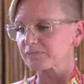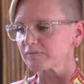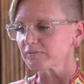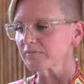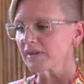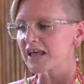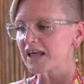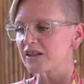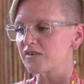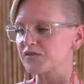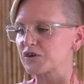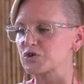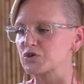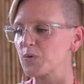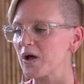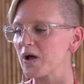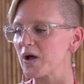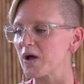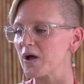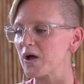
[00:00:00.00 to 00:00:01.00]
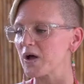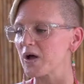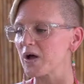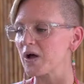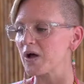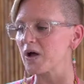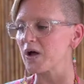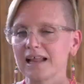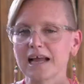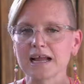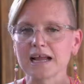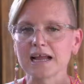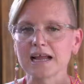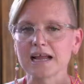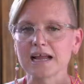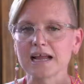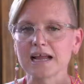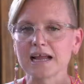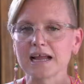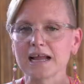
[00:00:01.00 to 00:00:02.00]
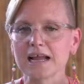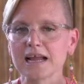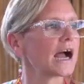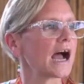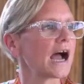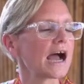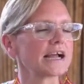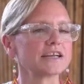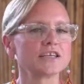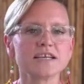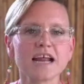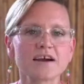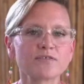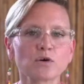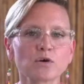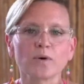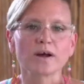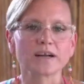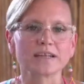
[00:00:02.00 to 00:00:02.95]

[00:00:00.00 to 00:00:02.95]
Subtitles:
And if there's one thing in my life that I'd never want to